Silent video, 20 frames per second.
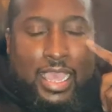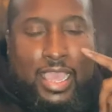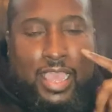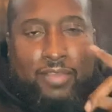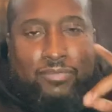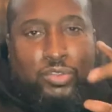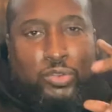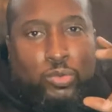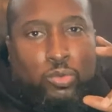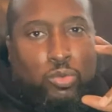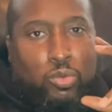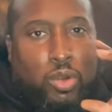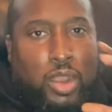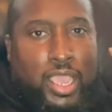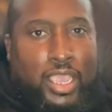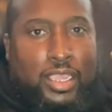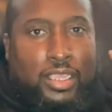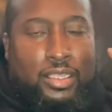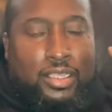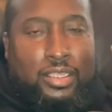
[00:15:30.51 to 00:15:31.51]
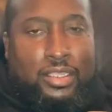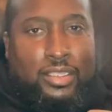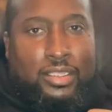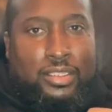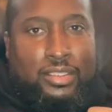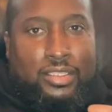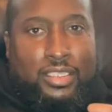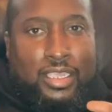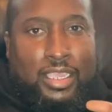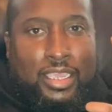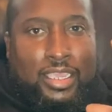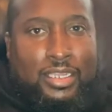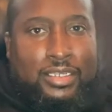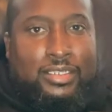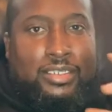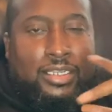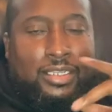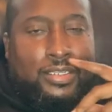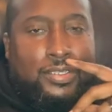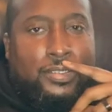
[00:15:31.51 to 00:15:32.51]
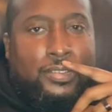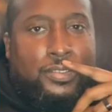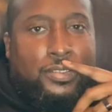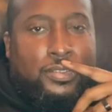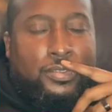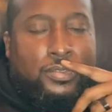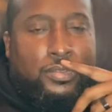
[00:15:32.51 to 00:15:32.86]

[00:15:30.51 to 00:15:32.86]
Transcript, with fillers: I have to write the ending